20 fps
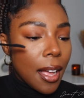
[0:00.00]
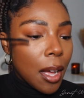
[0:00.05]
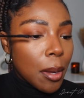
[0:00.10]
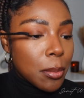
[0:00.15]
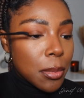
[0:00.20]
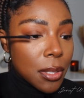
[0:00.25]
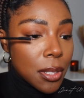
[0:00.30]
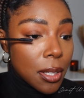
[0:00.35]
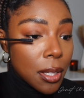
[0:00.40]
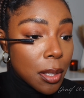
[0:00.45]

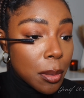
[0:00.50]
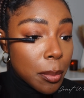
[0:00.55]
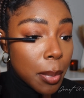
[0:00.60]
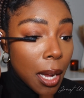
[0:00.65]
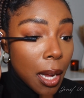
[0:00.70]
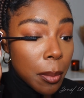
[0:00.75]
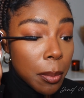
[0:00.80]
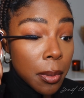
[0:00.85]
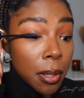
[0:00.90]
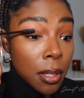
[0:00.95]
I'm just gonna
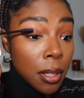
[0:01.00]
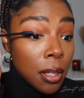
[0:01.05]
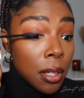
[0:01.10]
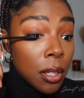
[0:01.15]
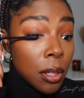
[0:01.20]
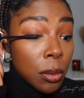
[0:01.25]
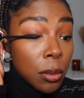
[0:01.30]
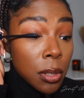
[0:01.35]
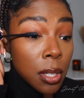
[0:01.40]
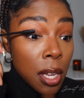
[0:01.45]
pop a
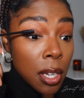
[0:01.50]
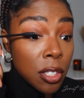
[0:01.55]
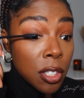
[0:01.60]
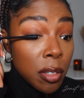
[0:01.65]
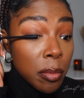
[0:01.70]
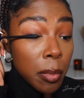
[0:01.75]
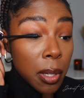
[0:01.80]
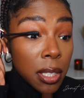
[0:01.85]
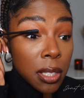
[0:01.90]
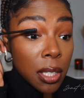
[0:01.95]
little touch
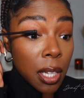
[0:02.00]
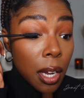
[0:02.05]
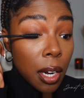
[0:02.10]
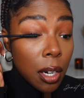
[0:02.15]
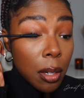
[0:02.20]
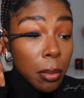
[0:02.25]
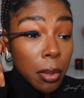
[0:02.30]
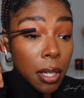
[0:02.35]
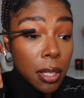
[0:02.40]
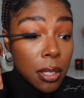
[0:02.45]
of
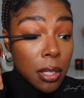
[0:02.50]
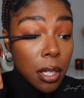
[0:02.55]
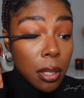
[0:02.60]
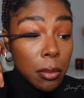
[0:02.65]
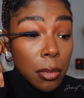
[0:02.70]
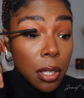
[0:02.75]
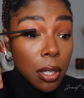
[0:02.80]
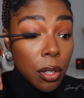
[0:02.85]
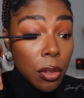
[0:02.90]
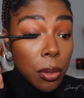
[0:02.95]
mascara because
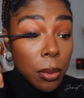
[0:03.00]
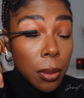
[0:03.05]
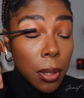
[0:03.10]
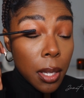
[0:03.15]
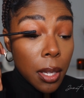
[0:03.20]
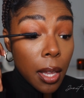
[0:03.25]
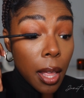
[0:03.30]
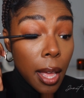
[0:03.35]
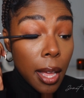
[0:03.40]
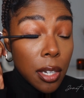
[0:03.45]
I'm gonna throw in
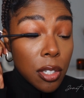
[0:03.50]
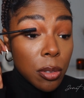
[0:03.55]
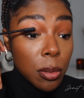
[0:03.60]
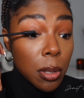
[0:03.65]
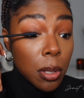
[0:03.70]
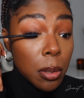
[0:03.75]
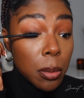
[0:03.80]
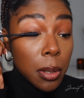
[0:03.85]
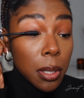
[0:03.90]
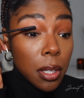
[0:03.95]
the lash
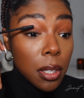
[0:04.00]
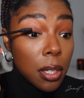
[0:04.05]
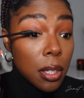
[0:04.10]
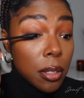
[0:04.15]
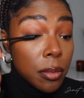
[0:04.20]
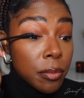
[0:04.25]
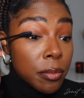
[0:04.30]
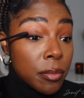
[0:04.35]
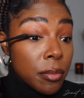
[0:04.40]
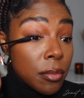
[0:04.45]
really
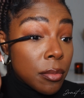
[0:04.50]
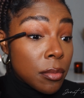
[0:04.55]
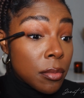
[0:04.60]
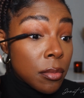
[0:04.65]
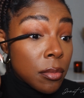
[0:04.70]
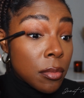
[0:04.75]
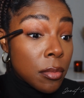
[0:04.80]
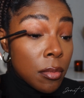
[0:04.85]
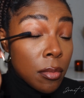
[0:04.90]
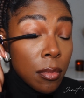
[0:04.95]
quickly.
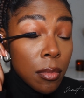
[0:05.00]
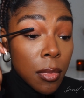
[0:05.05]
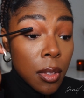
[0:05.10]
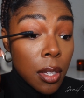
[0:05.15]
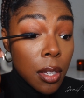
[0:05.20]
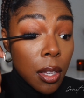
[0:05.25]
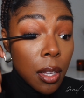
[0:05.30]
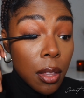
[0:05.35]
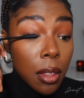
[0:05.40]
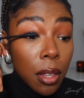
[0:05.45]

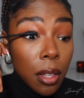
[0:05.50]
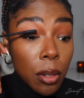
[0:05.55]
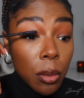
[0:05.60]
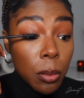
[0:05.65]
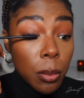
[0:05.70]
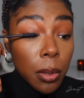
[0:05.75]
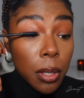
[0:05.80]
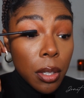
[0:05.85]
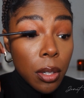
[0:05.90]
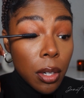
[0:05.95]
And
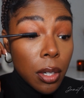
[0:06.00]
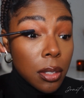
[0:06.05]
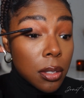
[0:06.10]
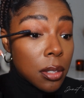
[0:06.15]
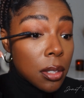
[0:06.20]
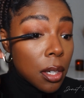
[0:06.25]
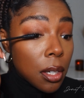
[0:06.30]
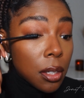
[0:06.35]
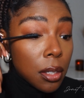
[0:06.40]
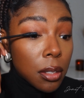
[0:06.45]
then we are
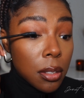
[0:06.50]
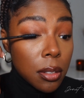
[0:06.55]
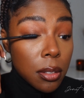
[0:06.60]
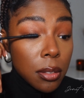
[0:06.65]
done.